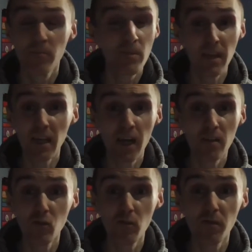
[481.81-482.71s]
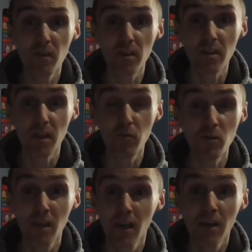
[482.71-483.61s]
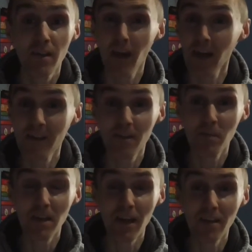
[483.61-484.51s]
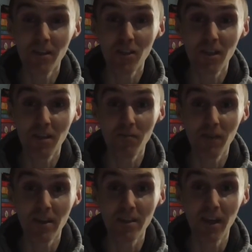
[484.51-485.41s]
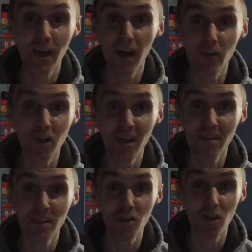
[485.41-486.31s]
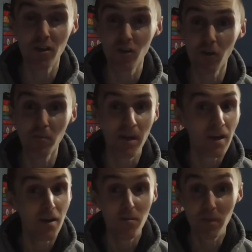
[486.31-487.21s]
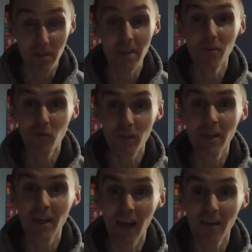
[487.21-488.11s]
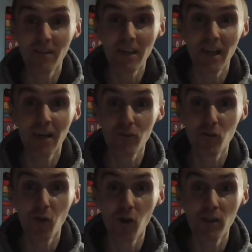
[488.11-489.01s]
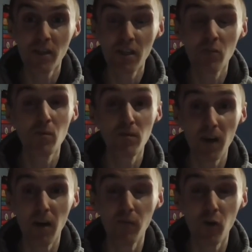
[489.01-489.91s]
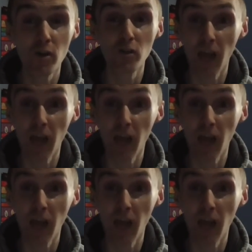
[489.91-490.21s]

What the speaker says: They can't do it for themselves. The meat industry and things like that are trying to shut us up, but they know they can't do it on here. We've got a voice.